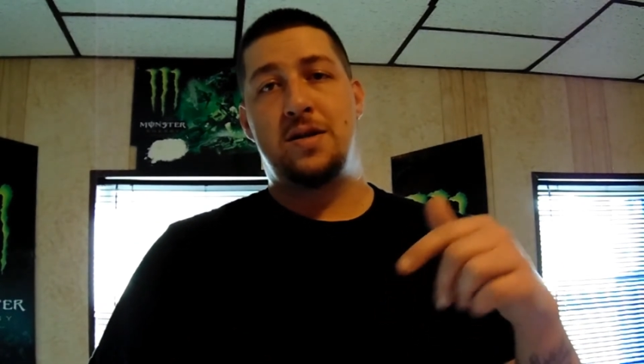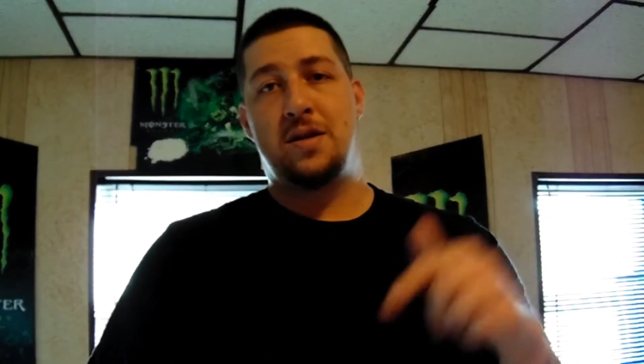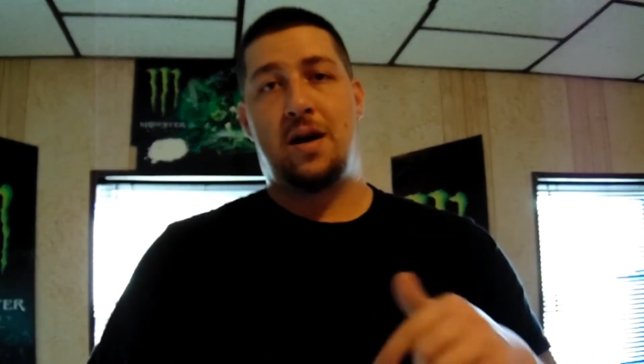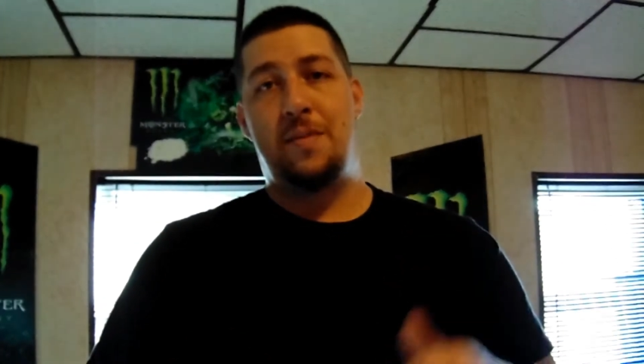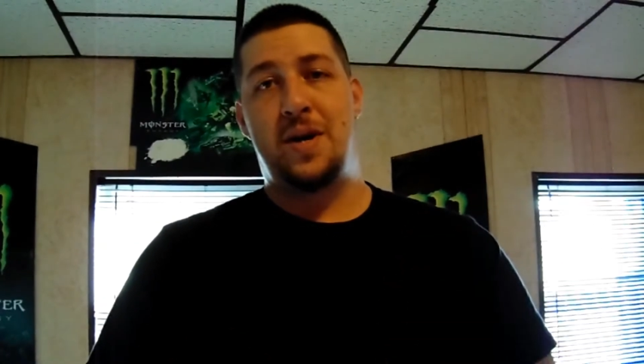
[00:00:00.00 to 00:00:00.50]

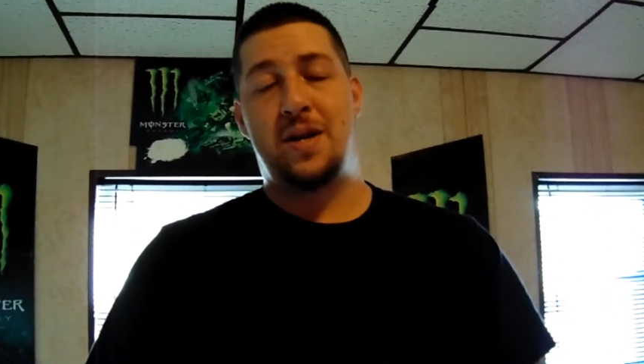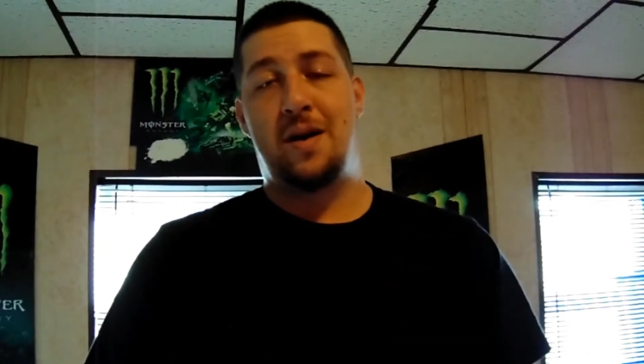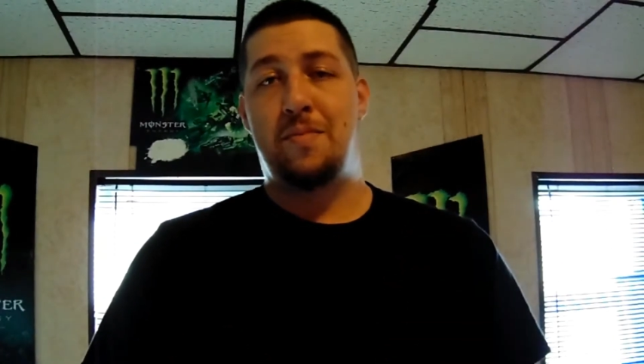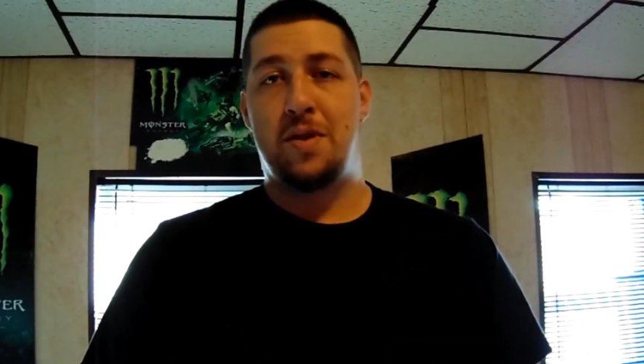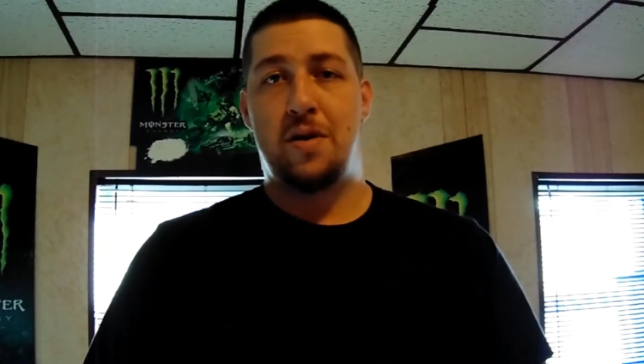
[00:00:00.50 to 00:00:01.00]
just comment
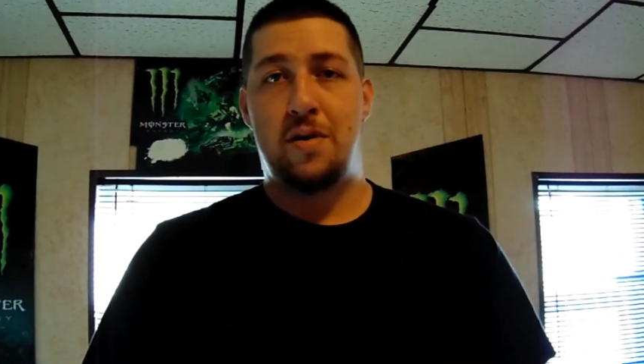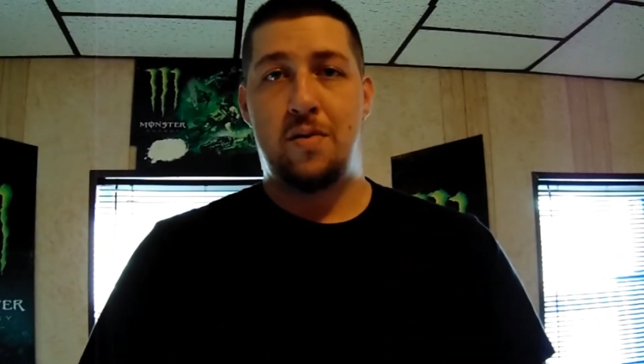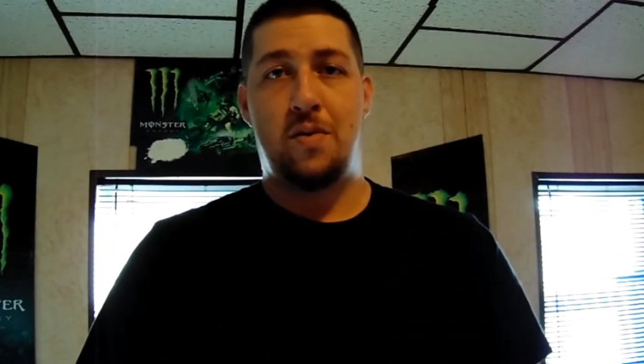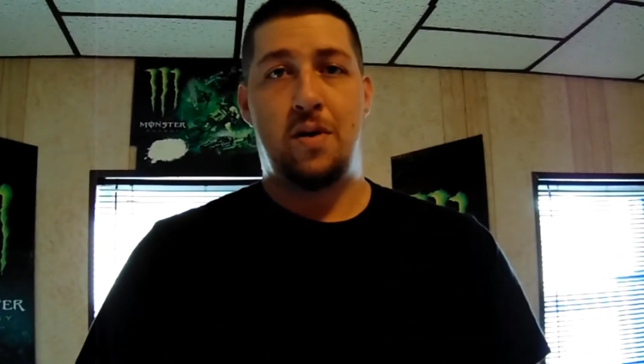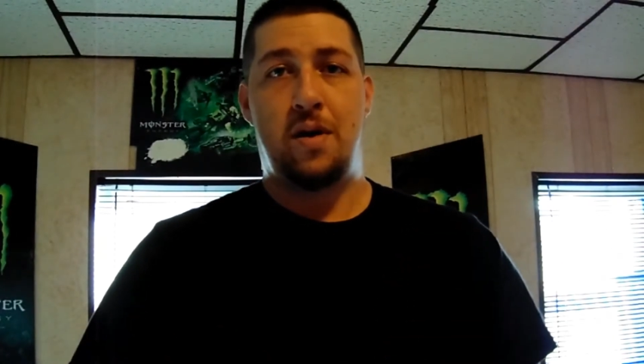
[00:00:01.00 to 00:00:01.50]
down
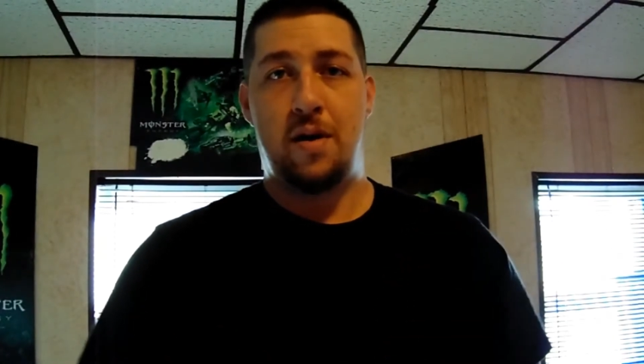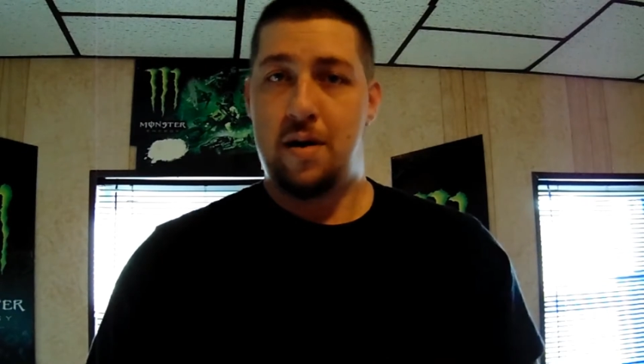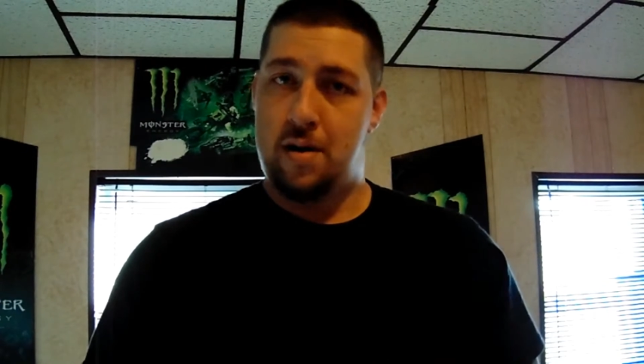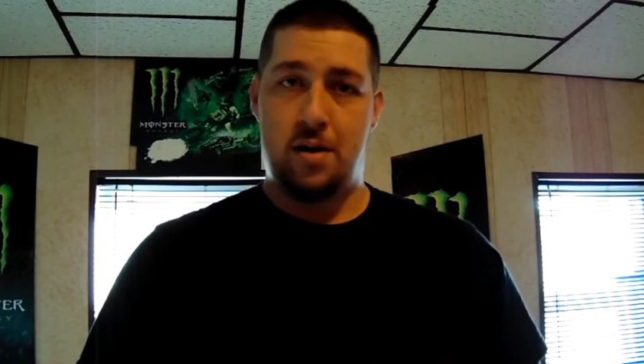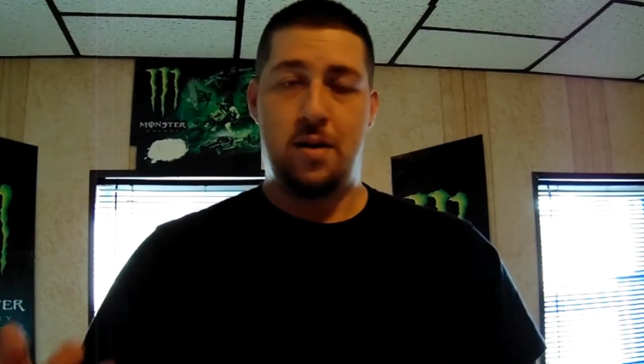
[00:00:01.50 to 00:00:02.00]
below,
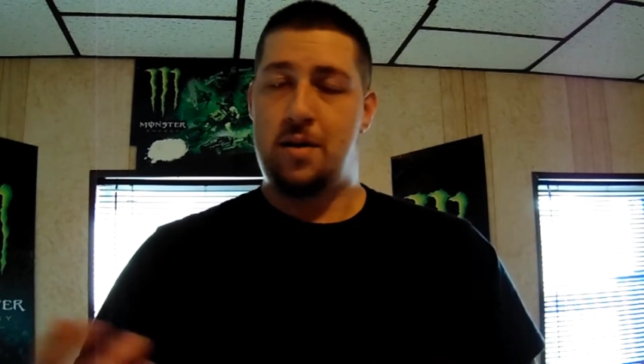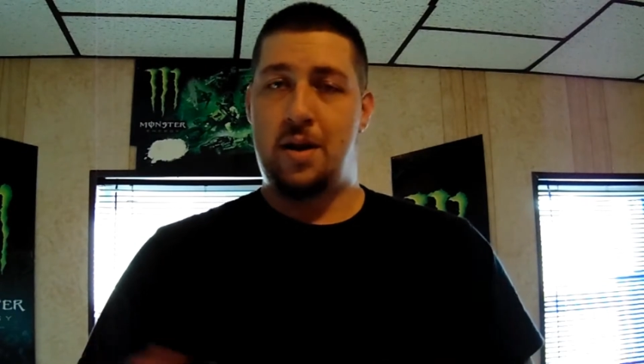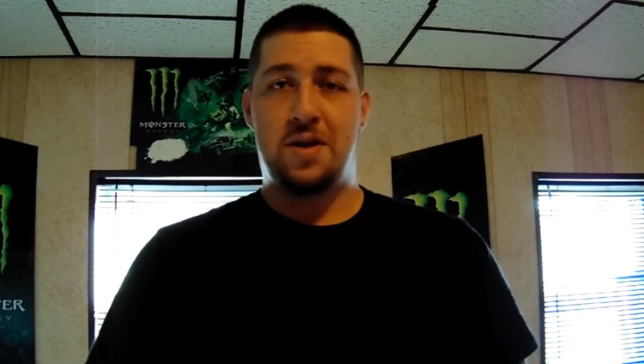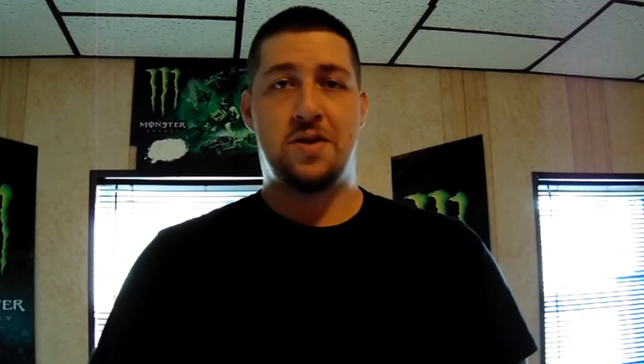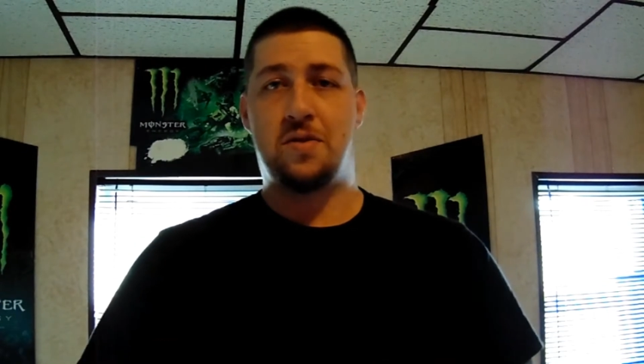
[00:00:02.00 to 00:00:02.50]

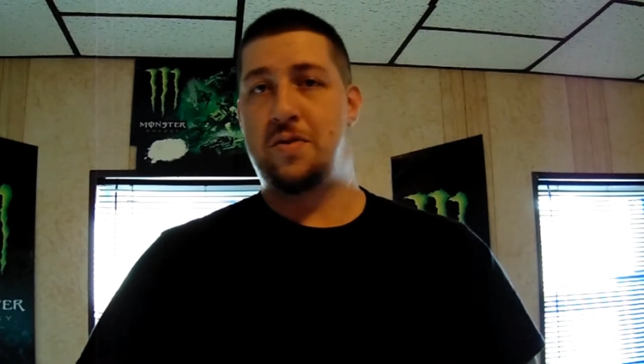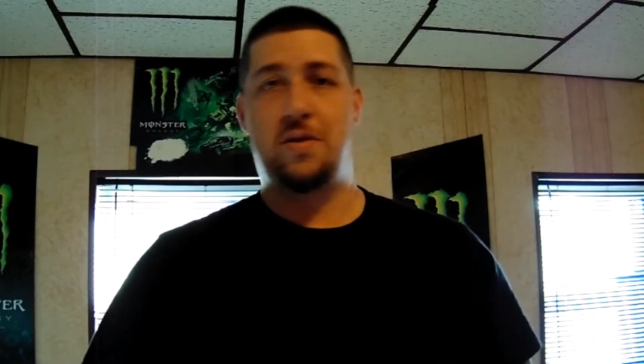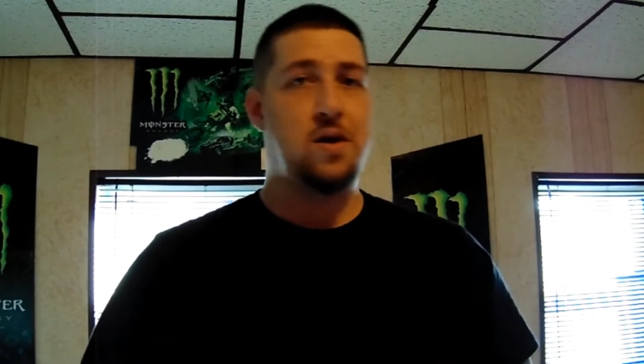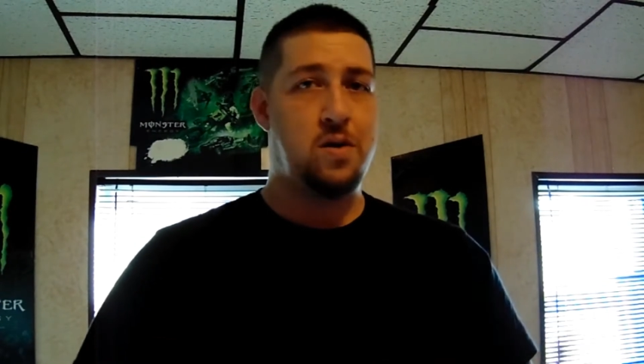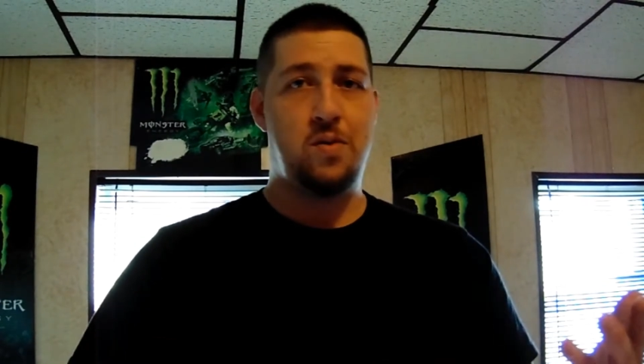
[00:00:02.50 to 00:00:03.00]
yes or
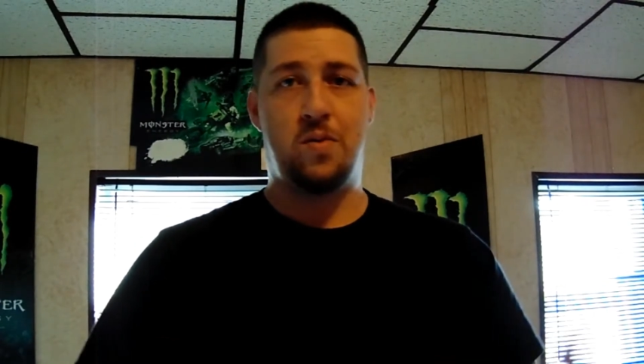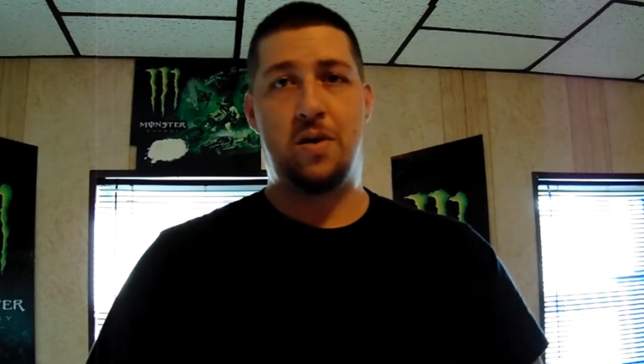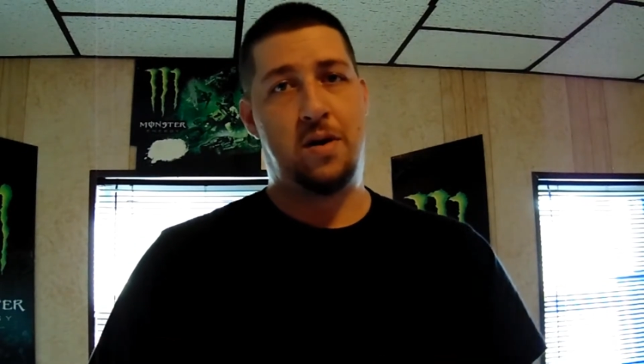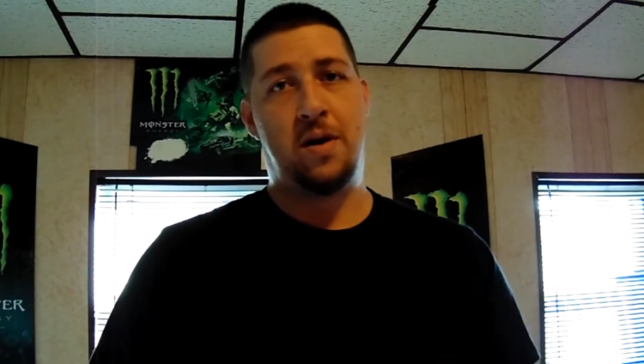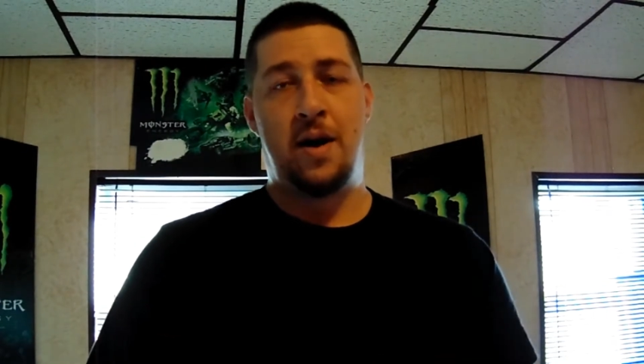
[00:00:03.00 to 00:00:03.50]
no,
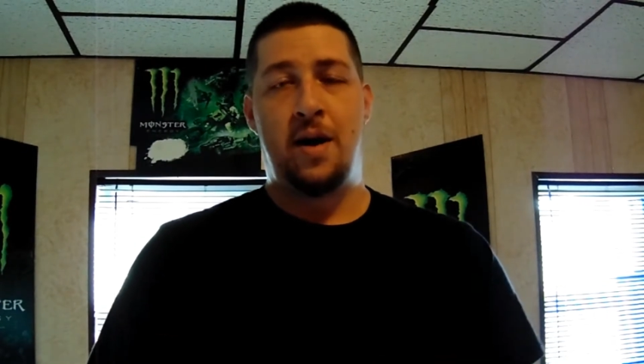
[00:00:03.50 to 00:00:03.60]
or